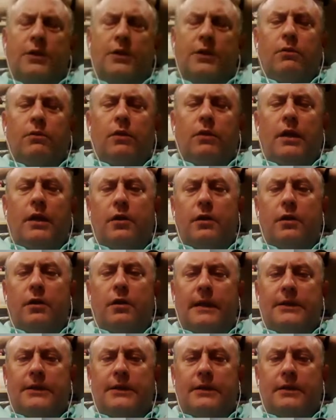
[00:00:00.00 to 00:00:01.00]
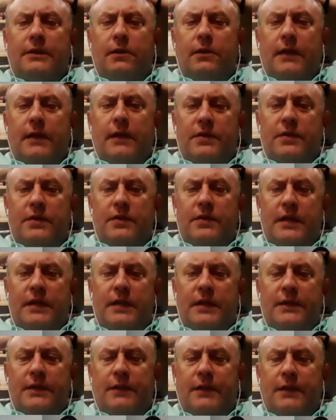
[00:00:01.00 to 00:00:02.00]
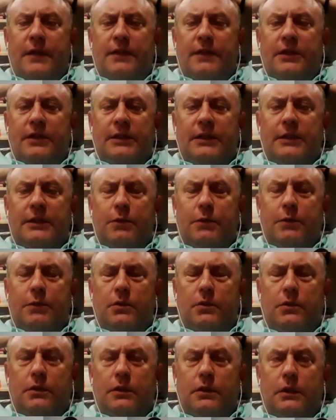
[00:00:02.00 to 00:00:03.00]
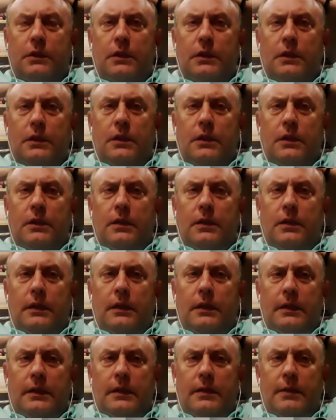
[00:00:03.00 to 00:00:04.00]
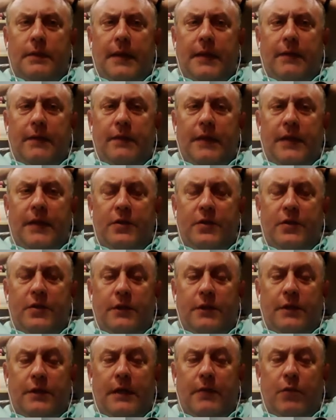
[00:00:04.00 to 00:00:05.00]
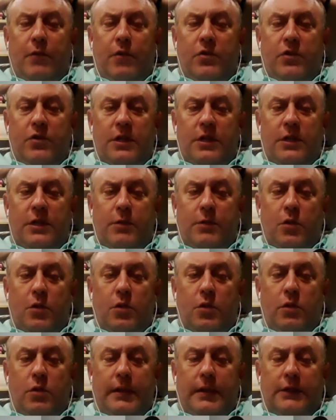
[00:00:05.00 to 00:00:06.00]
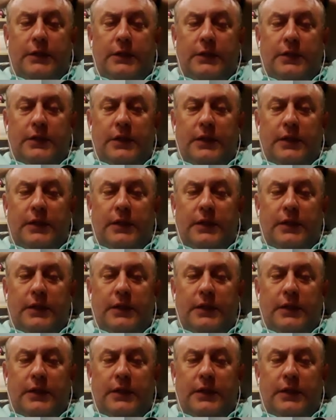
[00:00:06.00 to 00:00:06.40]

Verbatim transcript: running near constantly without satisfying the sensible uh, demand faster? Because if you got more sensible cooling, that's what's going to